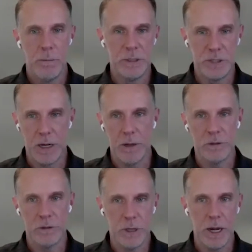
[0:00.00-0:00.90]

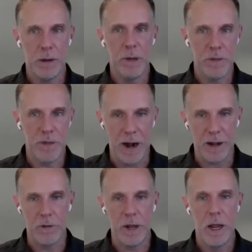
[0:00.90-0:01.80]
meticulously and
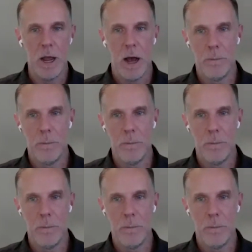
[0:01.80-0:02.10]
methodically.